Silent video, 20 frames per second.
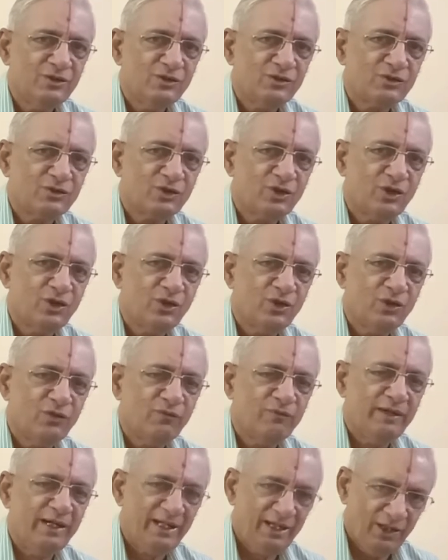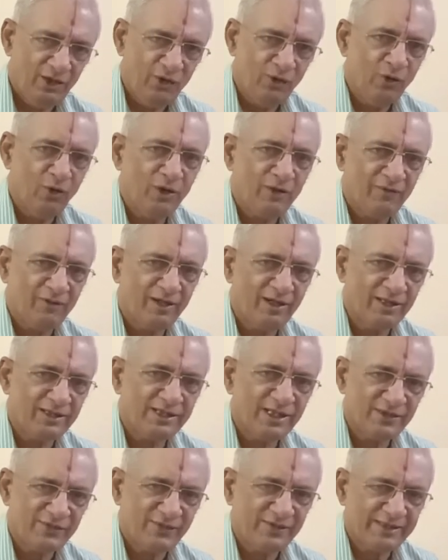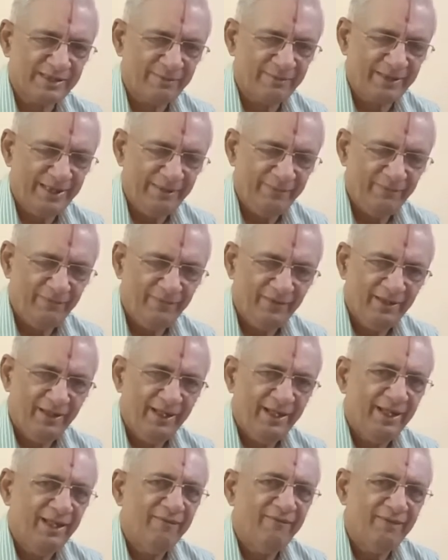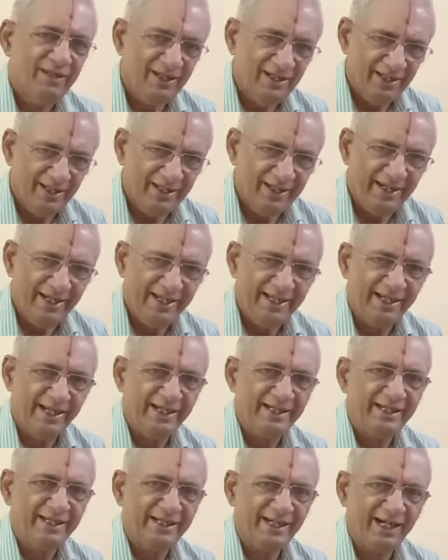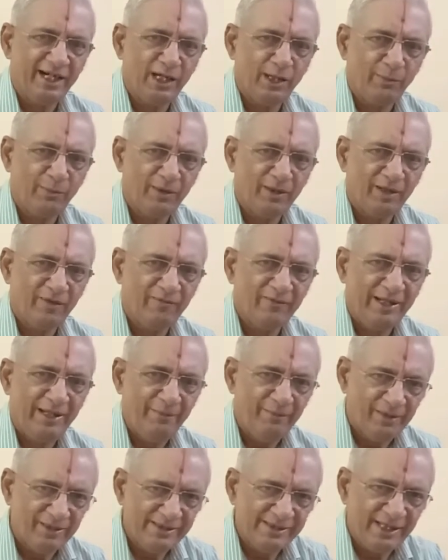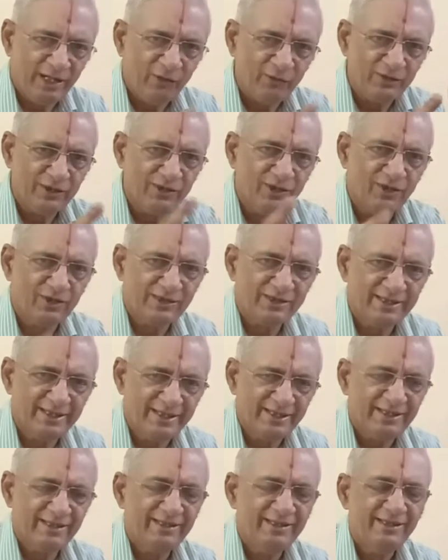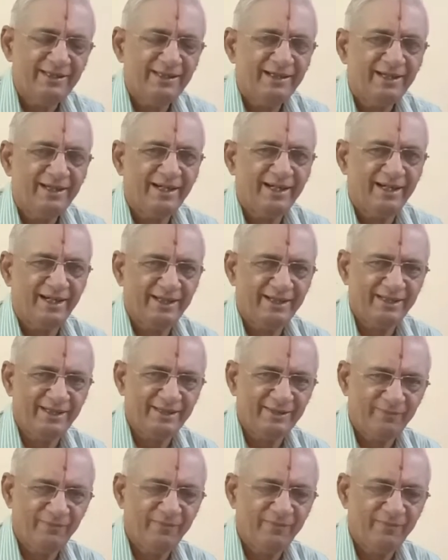So we'll hold our horses for some time. We'll reconnect at a later point of time and see how the dots get connected.